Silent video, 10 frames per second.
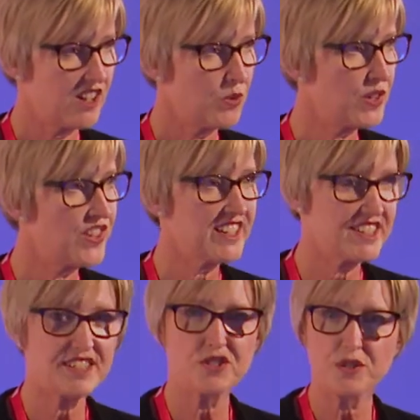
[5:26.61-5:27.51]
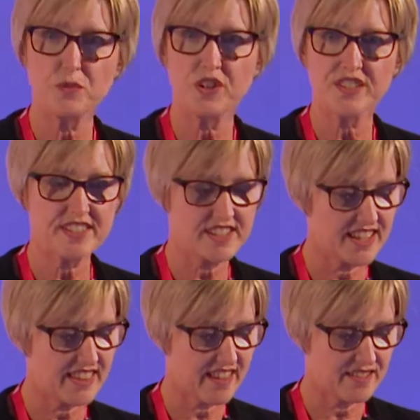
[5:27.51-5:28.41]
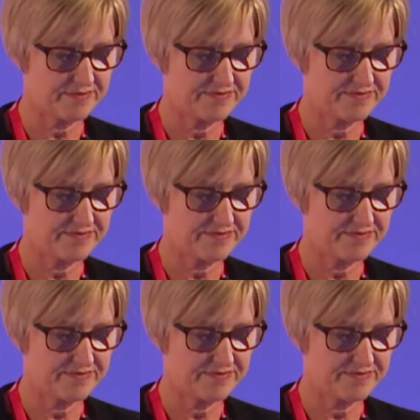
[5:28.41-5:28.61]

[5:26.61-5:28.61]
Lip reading: where the industry works together.